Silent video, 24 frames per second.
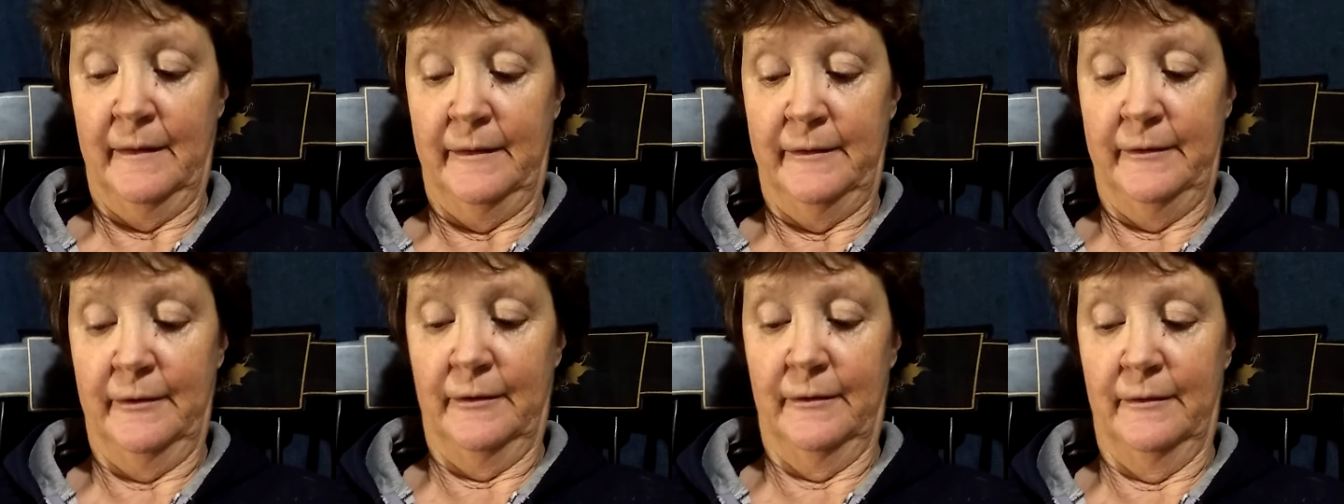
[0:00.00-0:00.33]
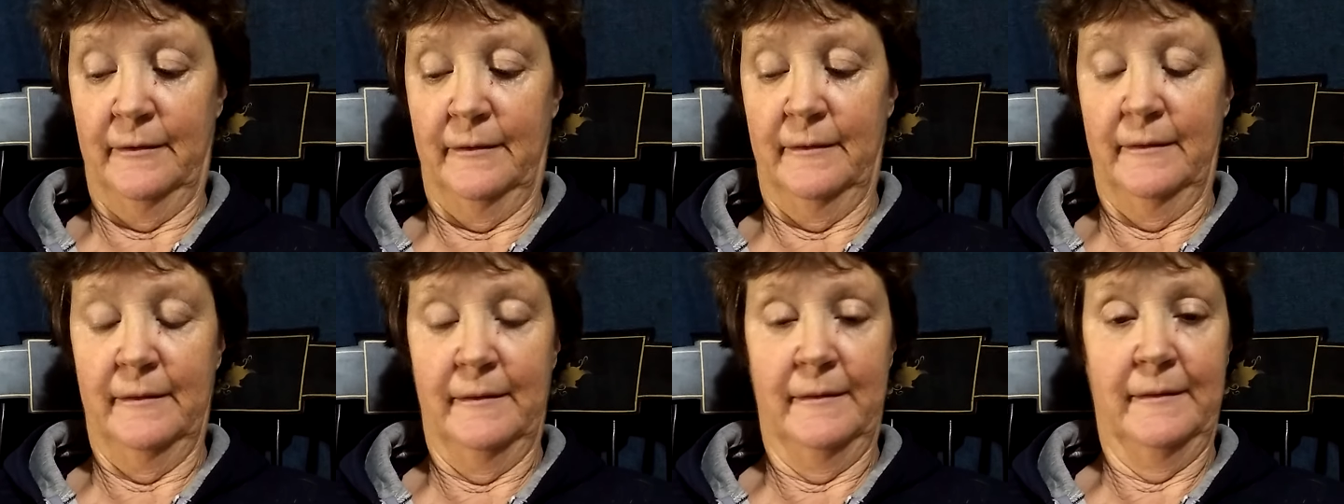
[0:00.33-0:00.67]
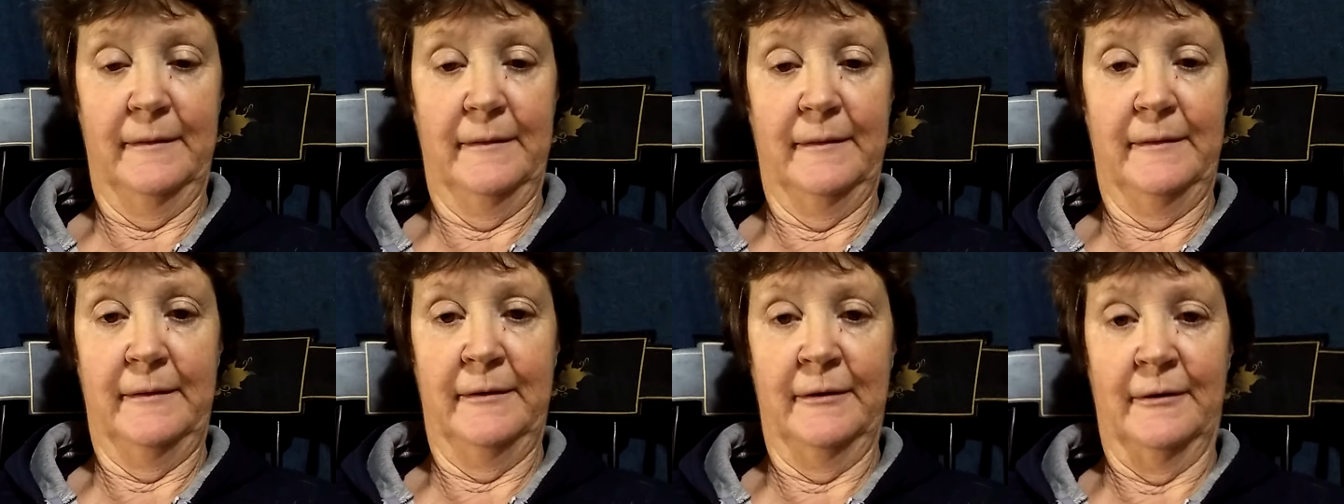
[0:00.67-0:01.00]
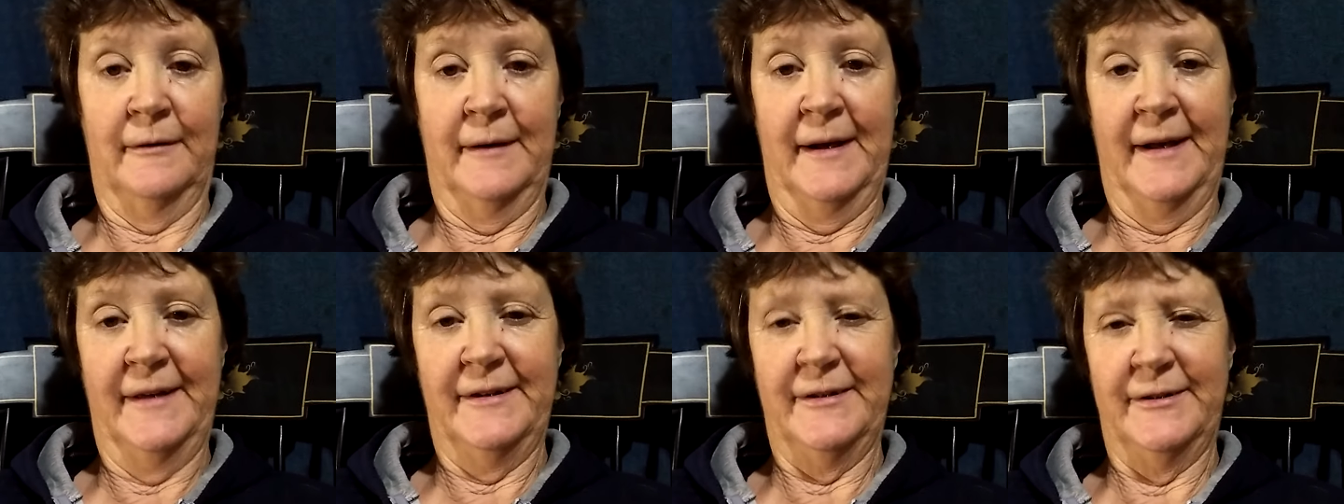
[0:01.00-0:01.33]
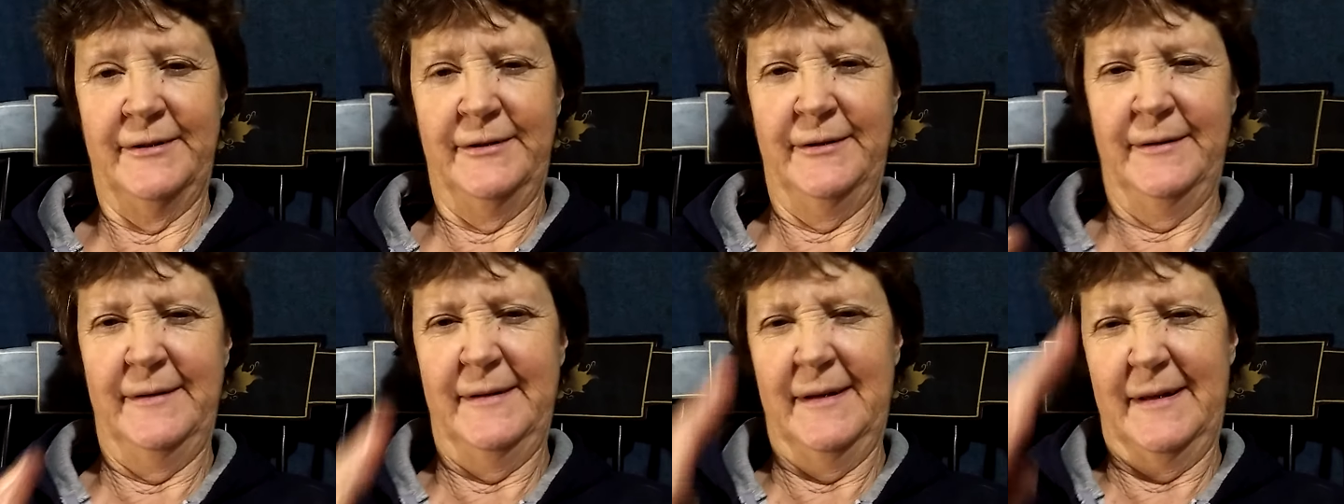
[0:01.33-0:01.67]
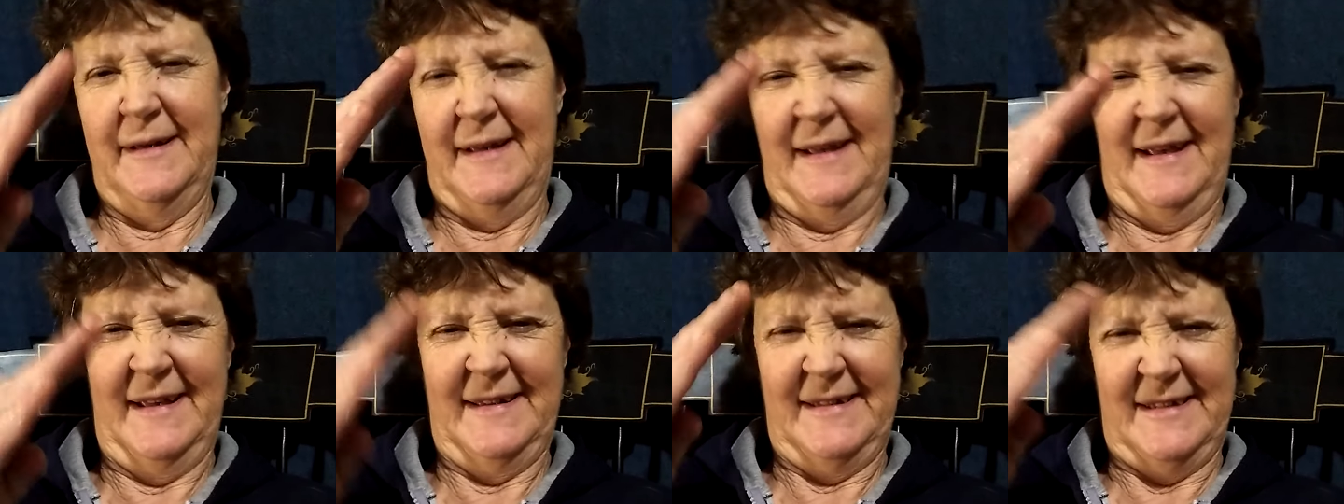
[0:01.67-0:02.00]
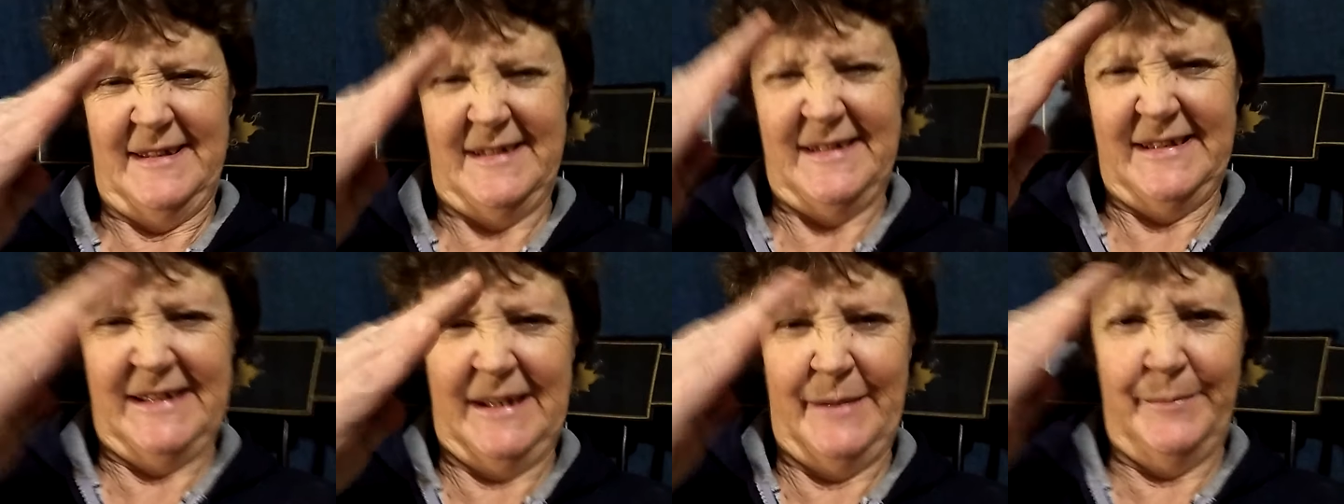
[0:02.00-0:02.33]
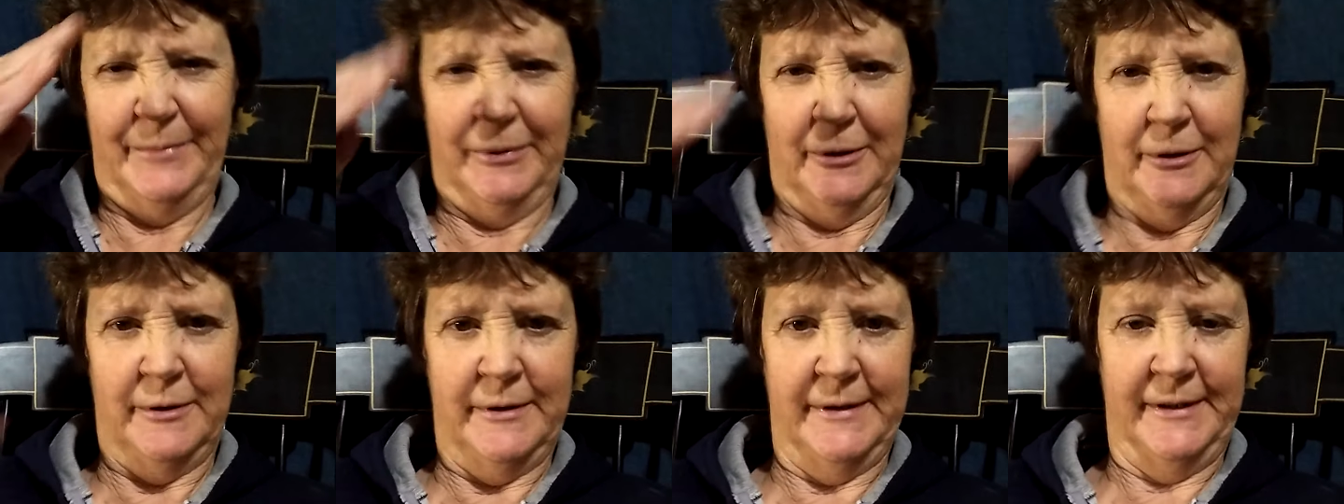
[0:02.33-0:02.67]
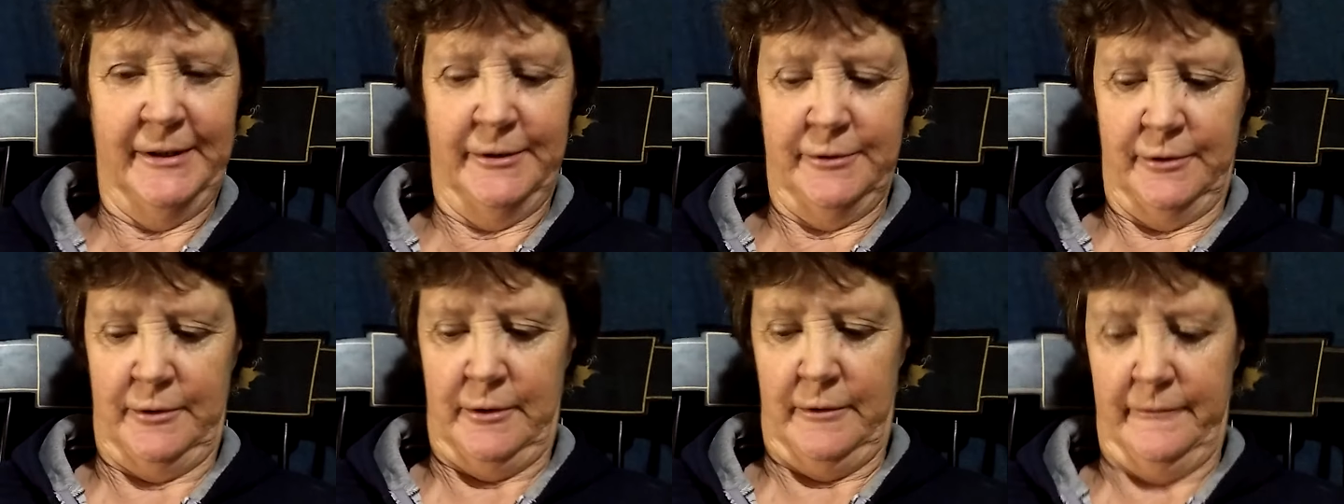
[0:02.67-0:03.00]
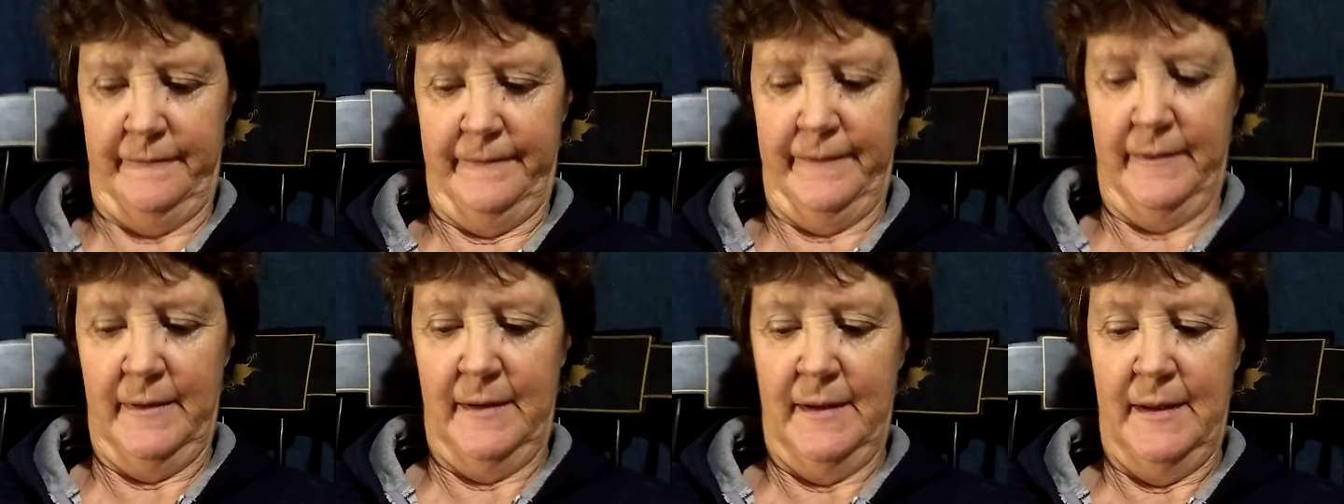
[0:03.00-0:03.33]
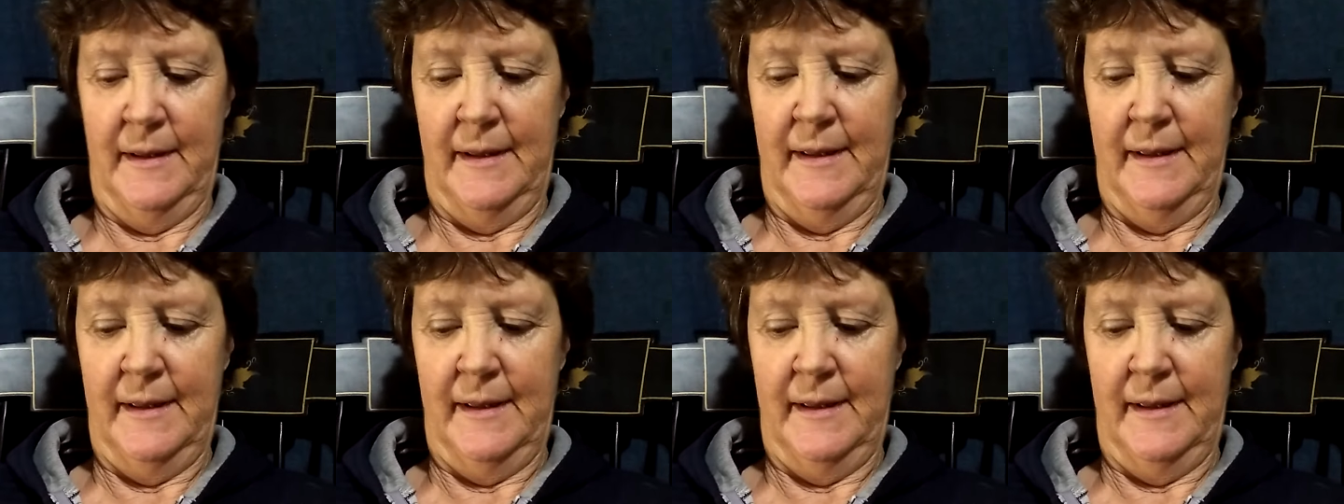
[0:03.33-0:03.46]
has a steep learning curve,